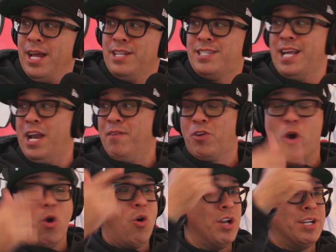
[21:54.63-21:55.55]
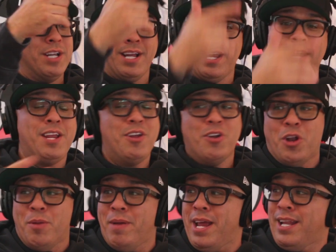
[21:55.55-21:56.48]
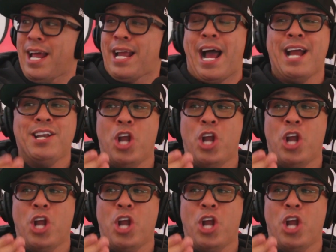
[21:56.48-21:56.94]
instead of going. You know what I mean? Like